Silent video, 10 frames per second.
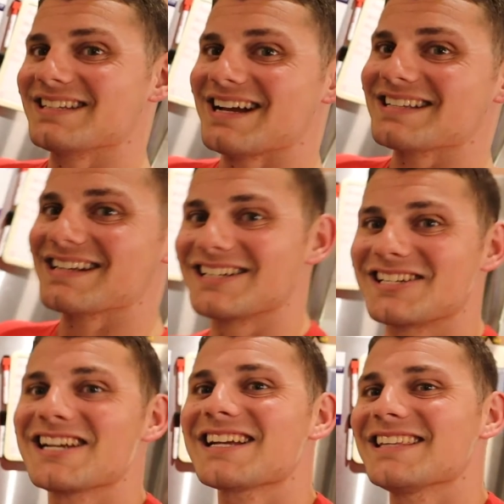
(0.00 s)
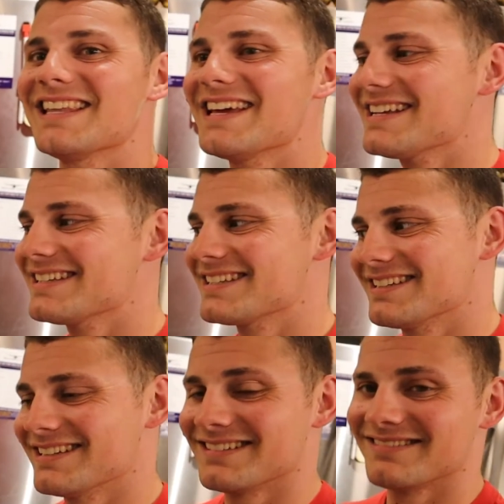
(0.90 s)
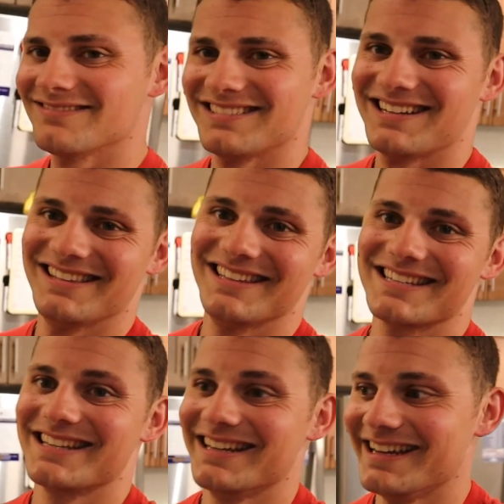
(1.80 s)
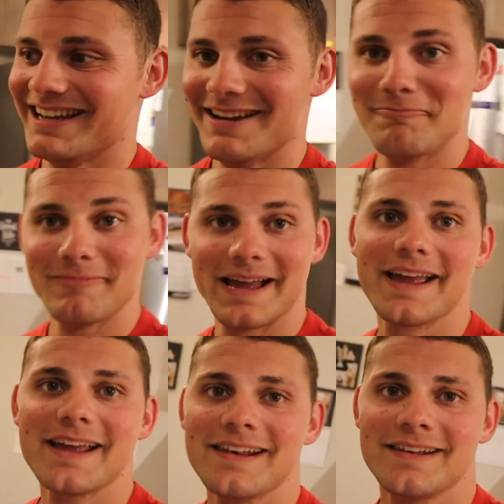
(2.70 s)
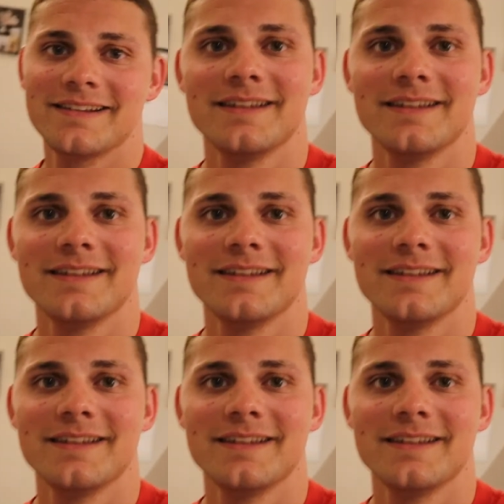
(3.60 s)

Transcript: guy's got chicken legs. I'm gonna listen to him, man.